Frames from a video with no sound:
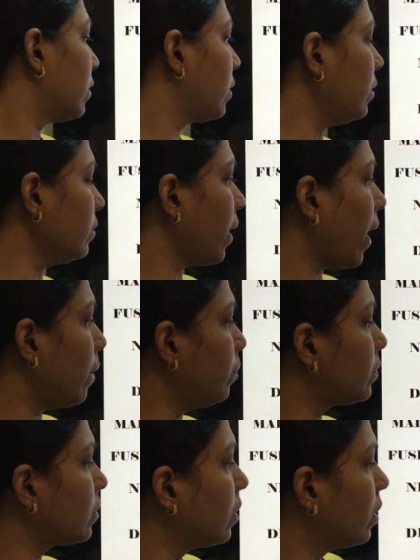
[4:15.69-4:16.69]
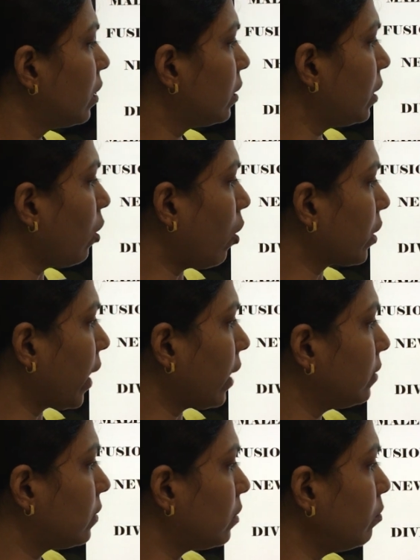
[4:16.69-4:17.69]
This helps the
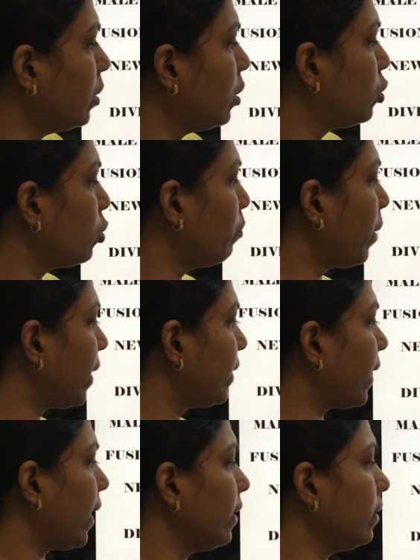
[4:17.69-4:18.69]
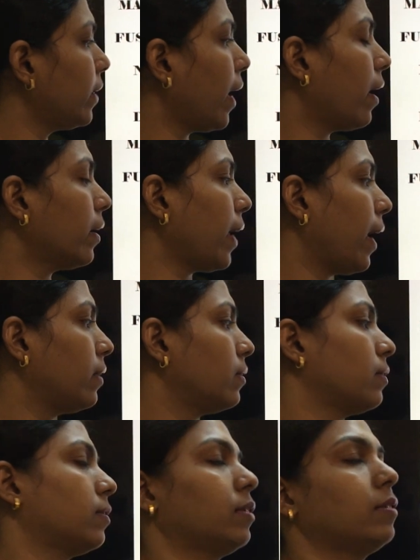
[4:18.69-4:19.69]
organism to maintain their
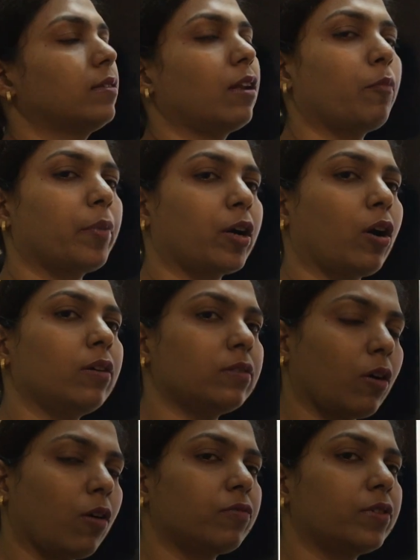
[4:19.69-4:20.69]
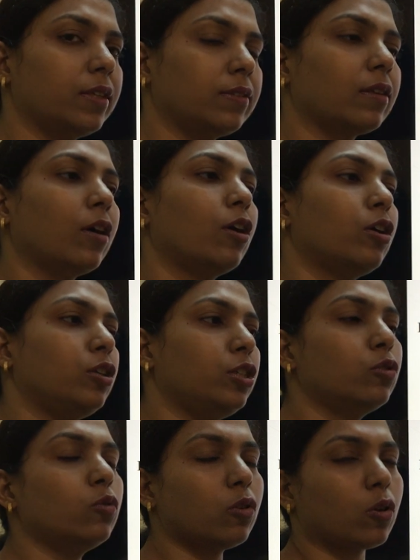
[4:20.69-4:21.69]
existence. Now because of this
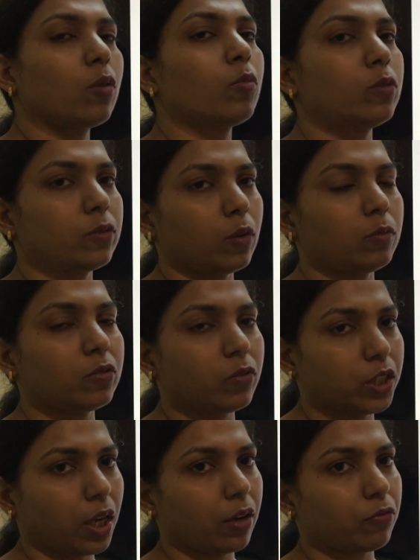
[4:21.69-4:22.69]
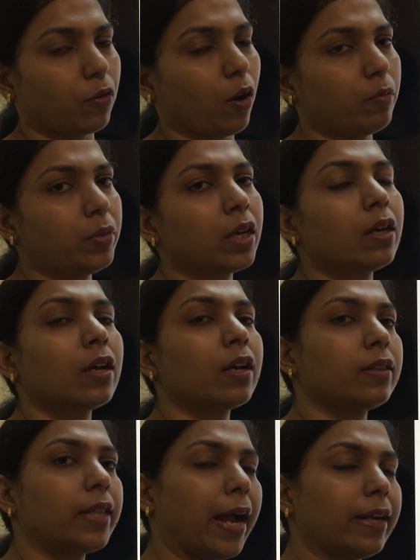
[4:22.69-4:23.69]
new chromosomes which are formed,
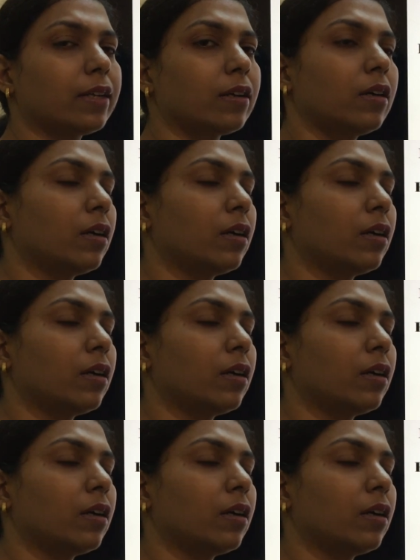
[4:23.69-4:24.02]
that